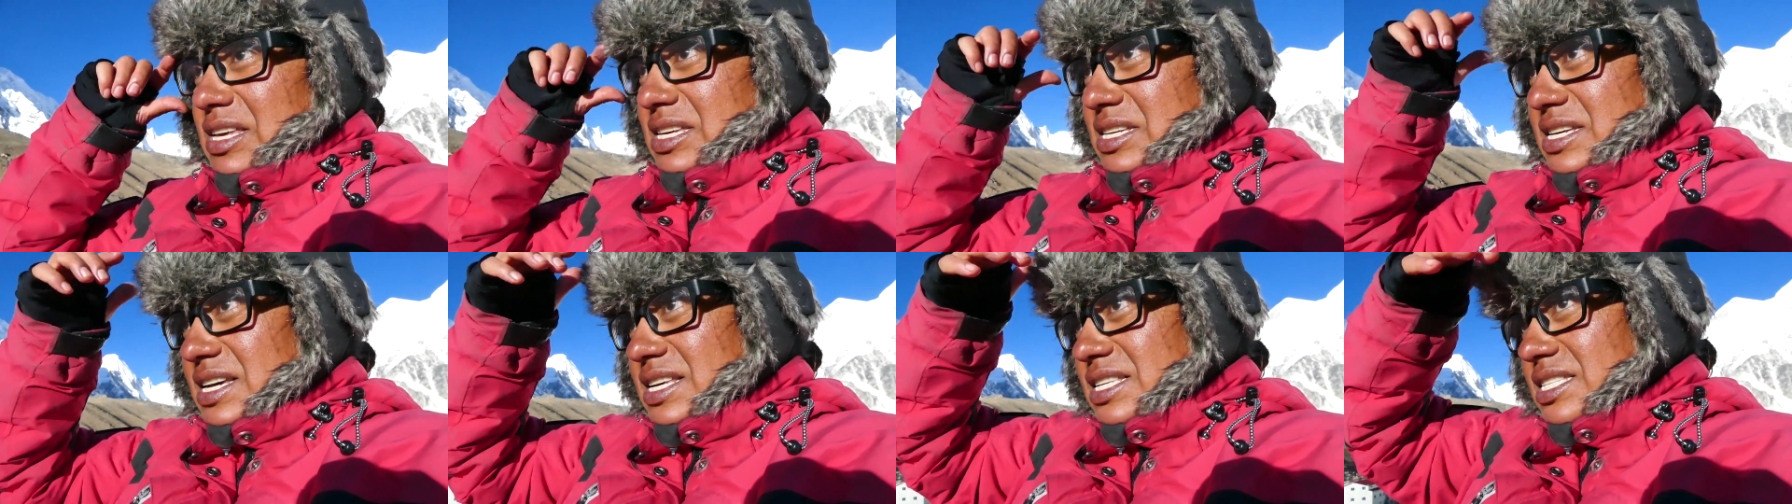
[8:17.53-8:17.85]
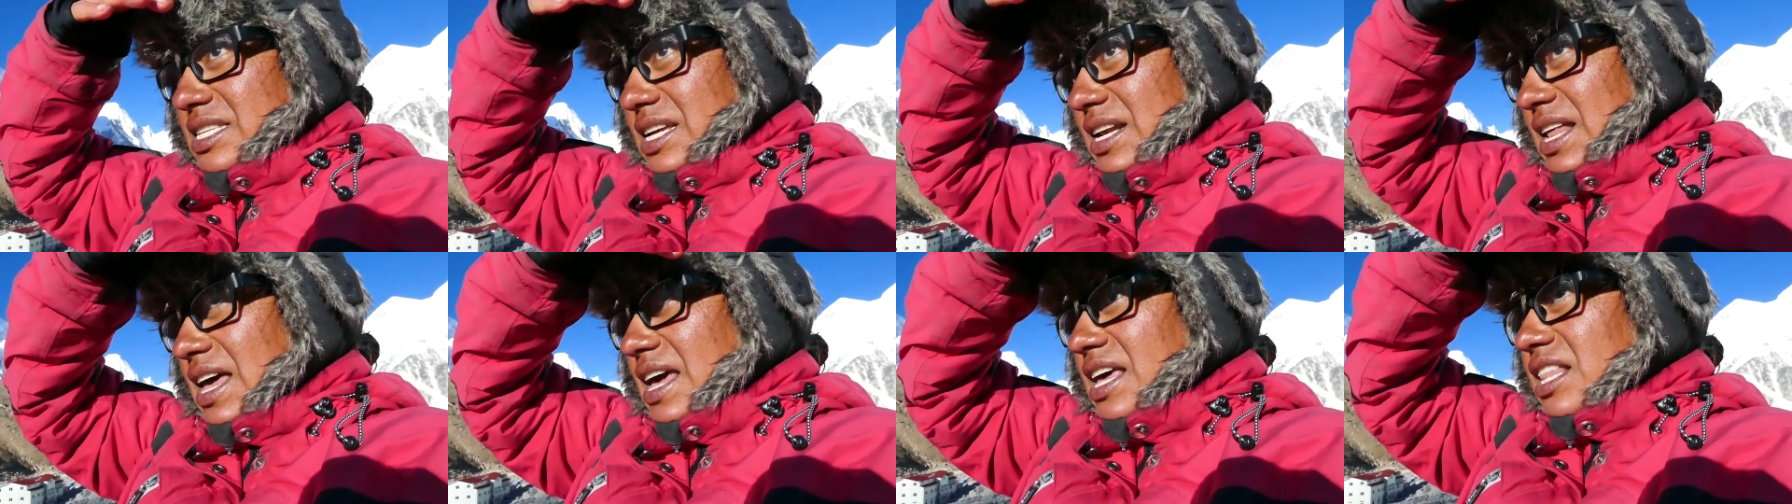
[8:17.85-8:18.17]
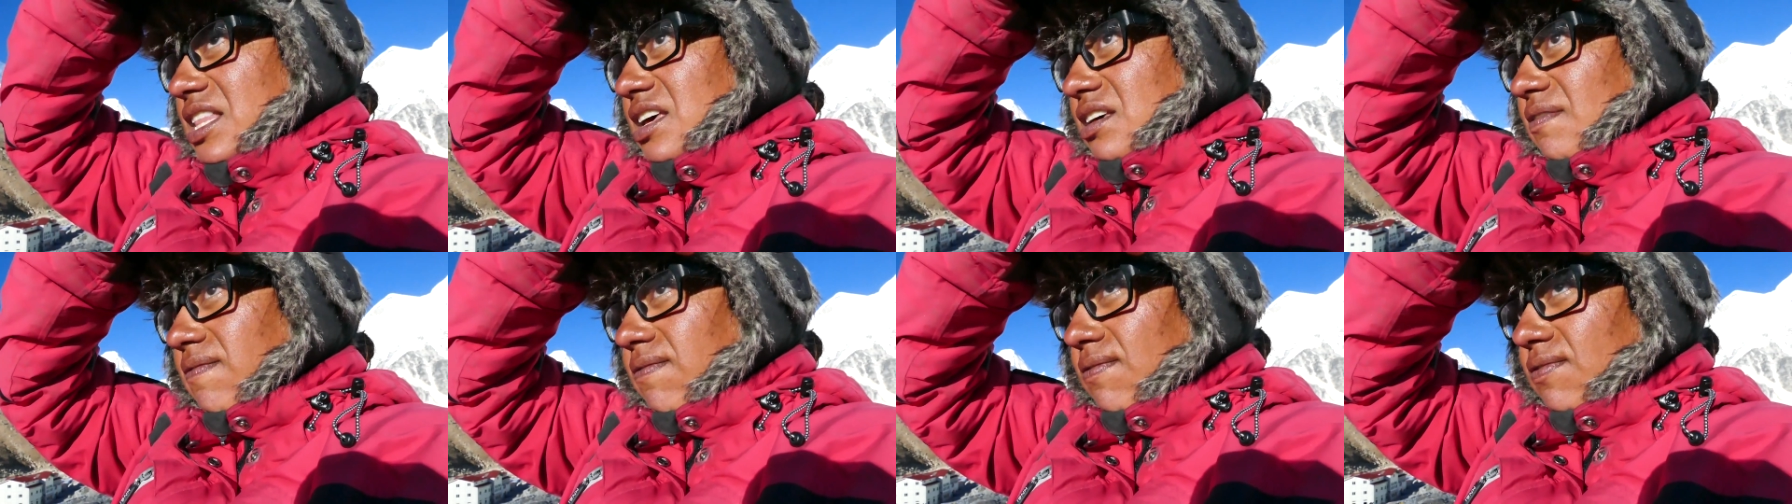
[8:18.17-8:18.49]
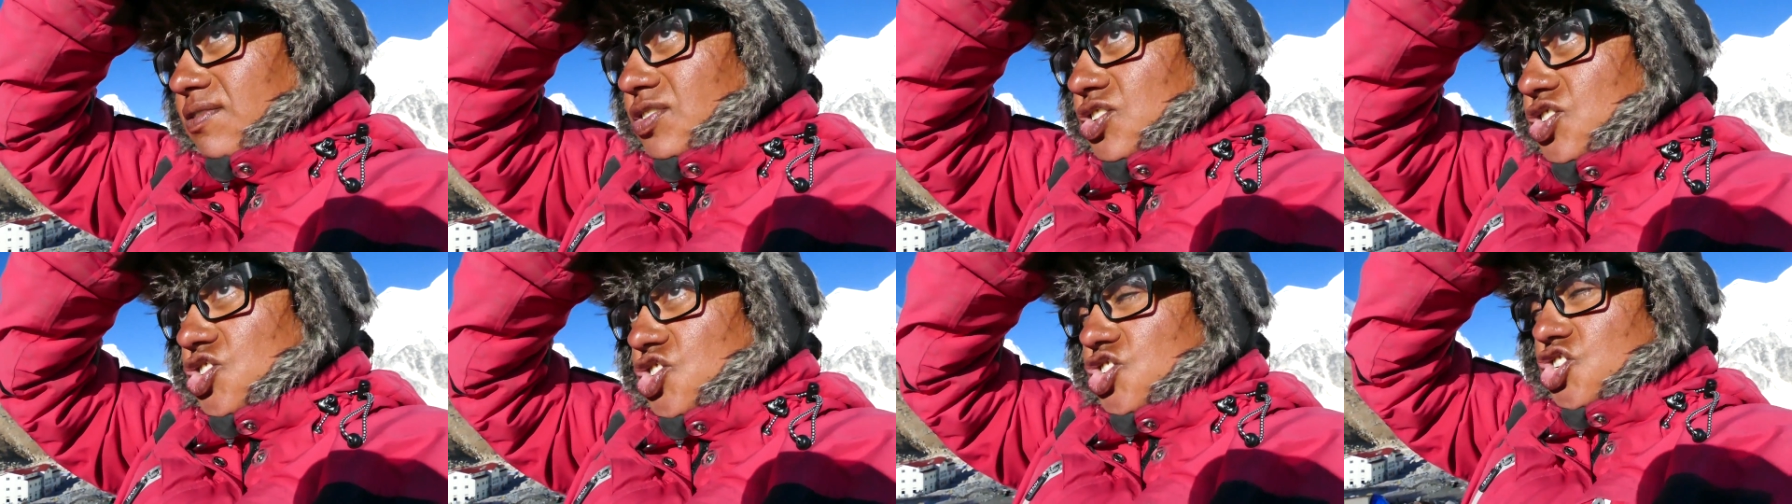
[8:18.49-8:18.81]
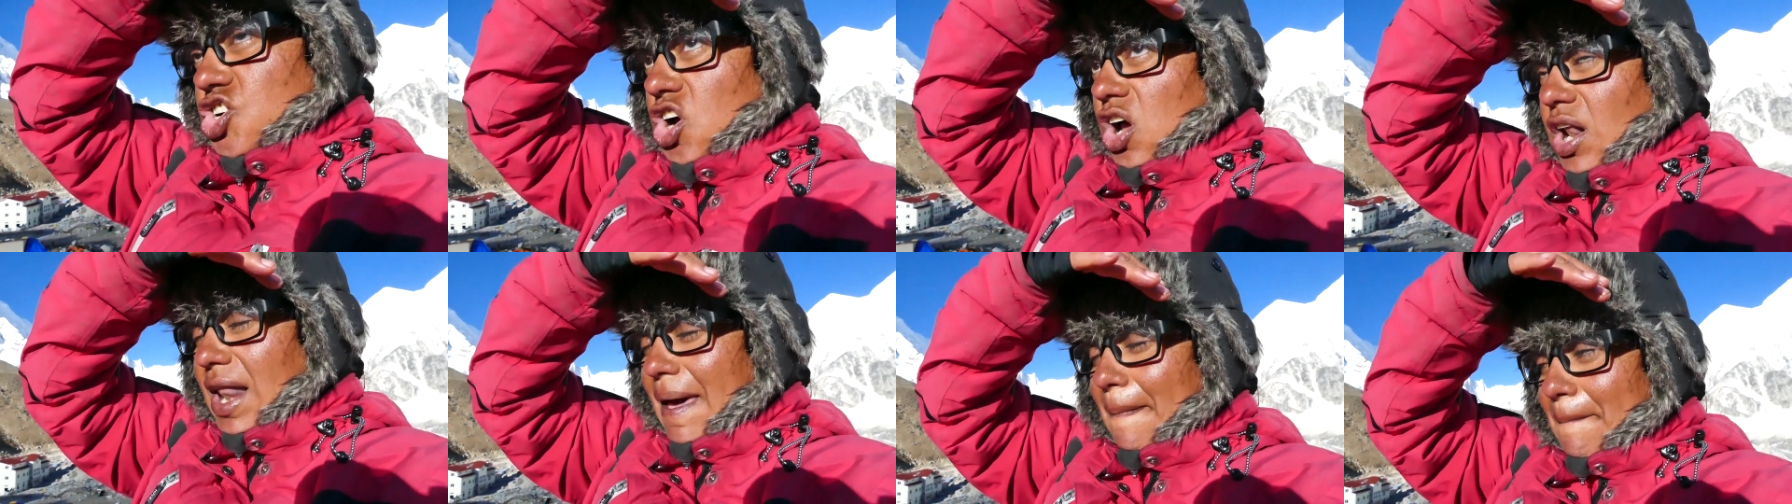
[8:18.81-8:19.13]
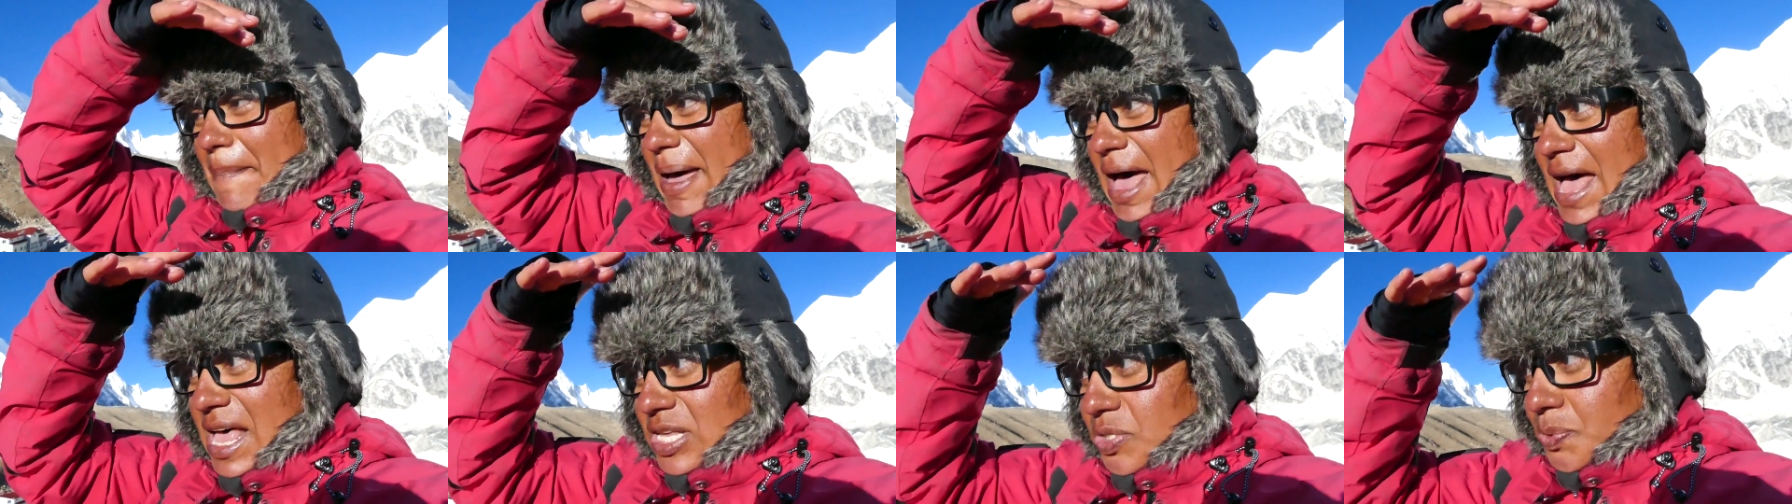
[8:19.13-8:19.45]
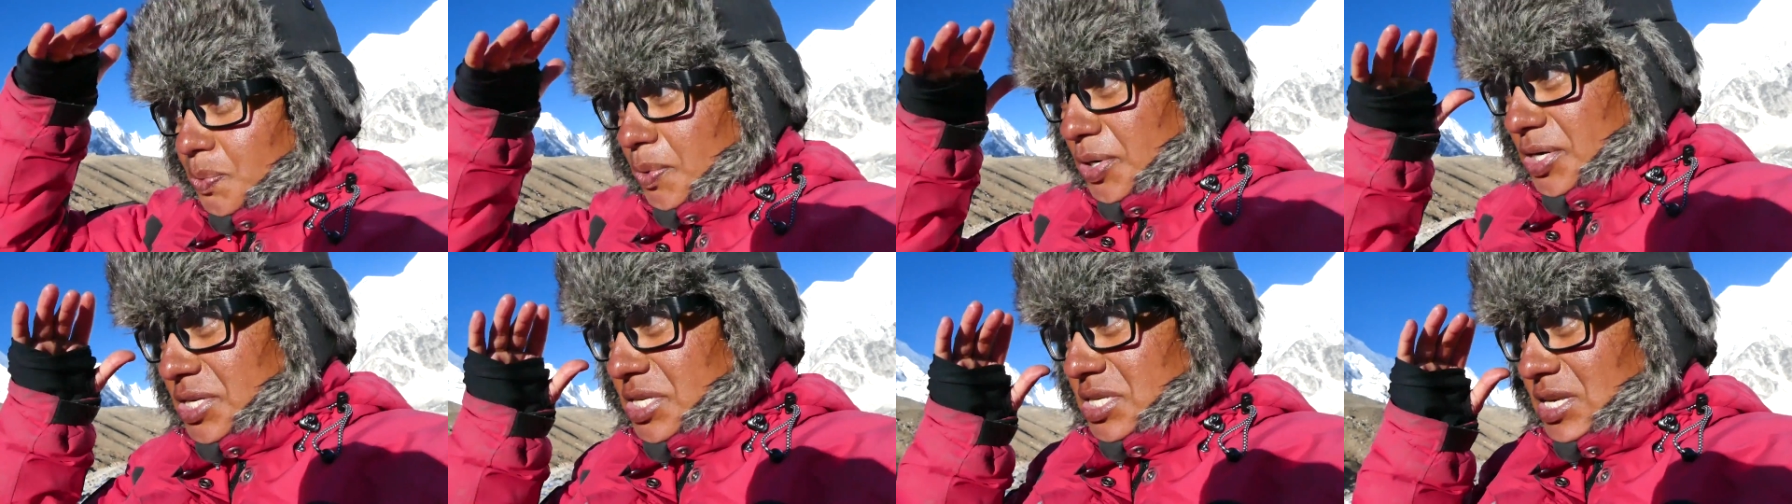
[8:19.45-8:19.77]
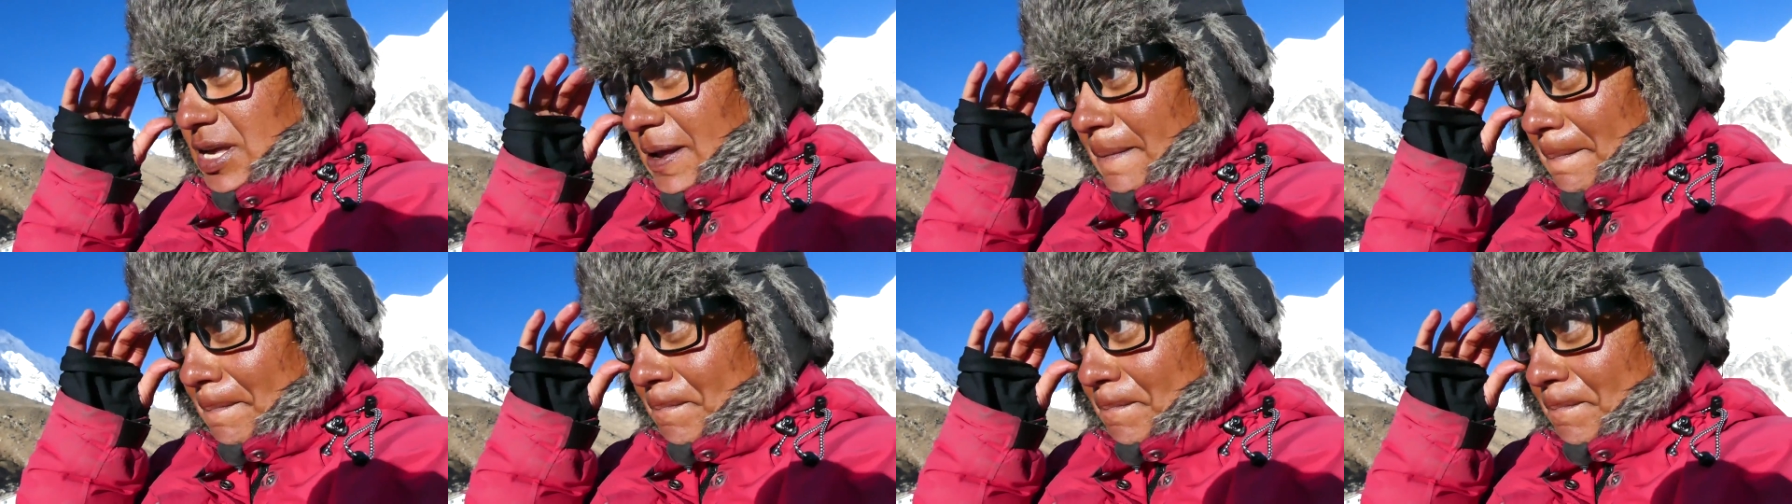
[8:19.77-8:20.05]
Yesterday the Cho La Pass was